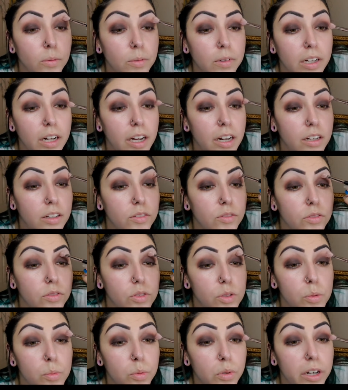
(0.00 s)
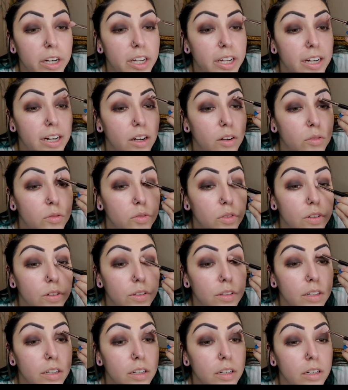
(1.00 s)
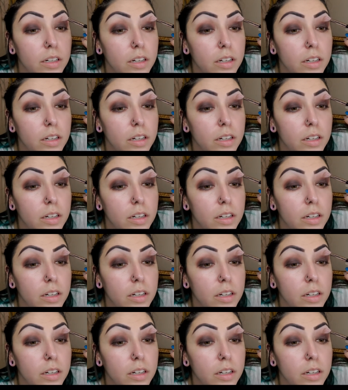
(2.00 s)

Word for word: we're kind of spreading it out further.